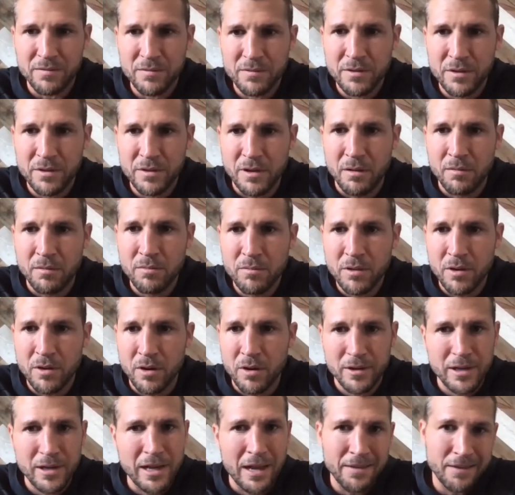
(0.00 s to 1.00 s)
You
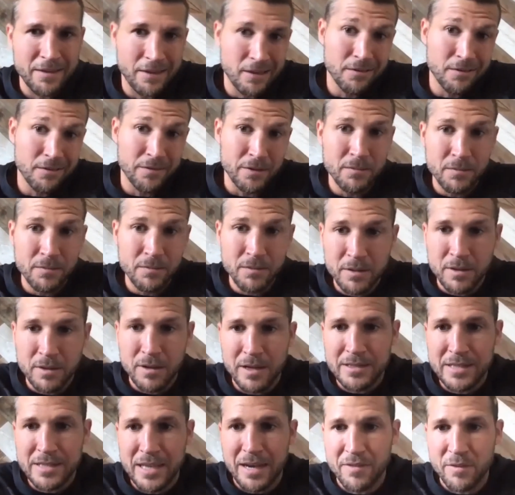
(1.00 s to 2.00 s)
already got the interview.
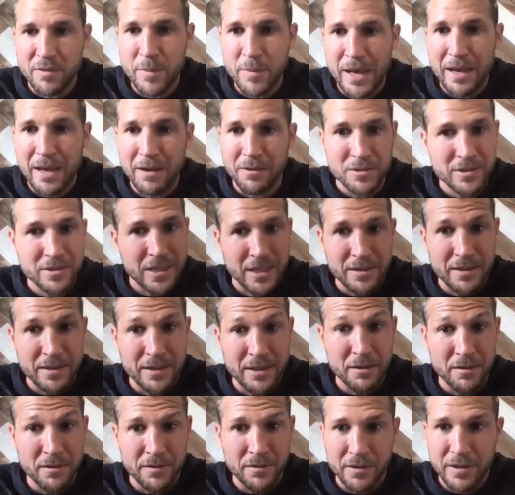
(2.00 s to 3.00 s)
That's half the battle is get the
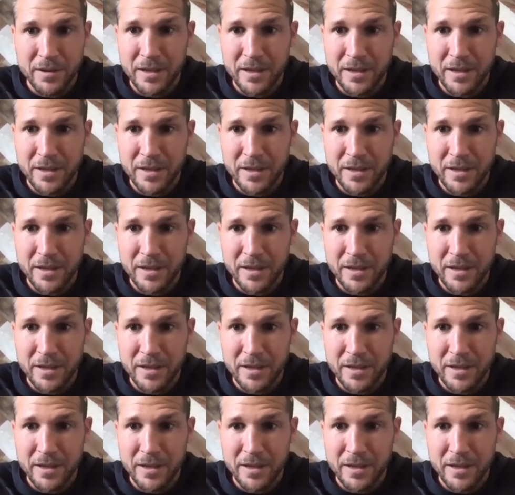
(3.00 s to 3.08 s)
interview.